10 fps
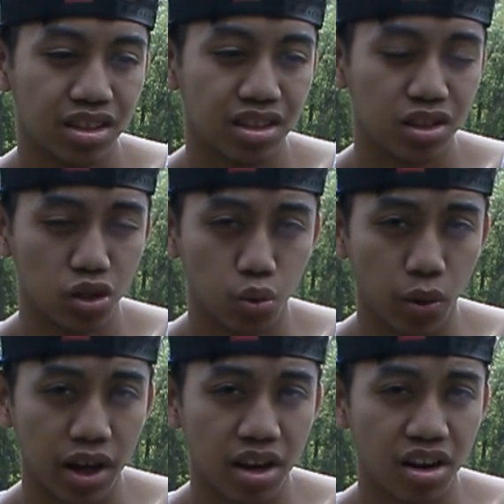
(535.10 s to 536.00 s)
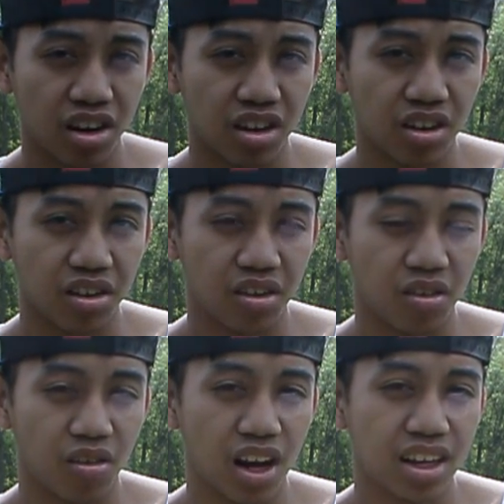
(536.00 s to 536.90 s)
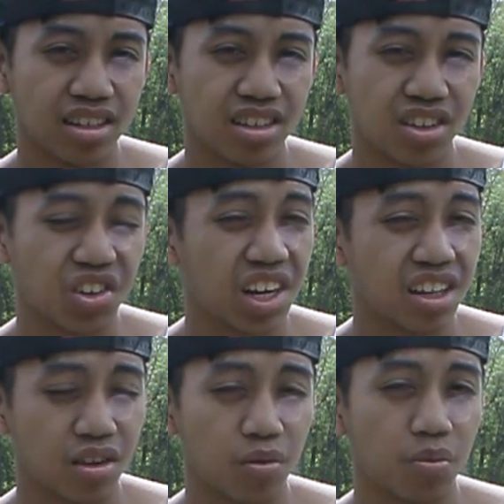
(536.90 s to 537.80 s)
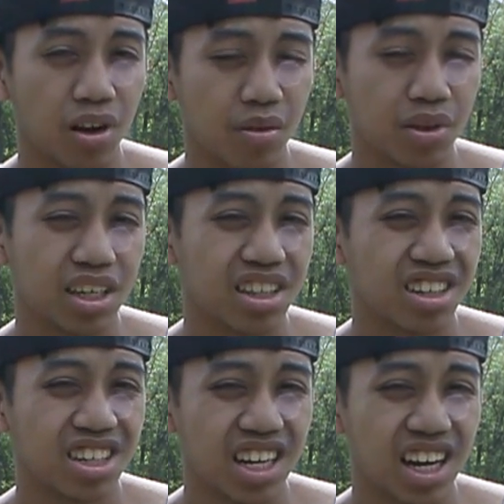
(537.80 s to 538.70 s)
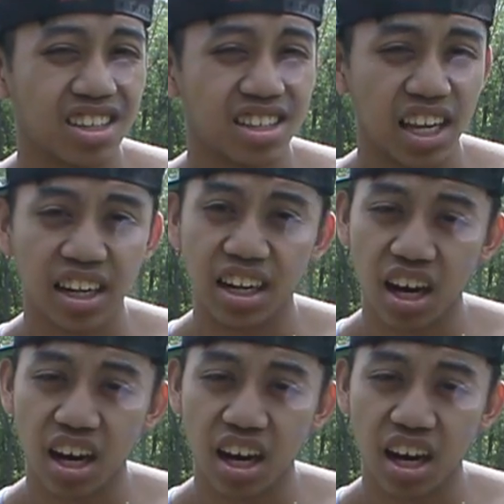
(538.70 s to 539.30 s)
swing your Rise, you're probably either not standing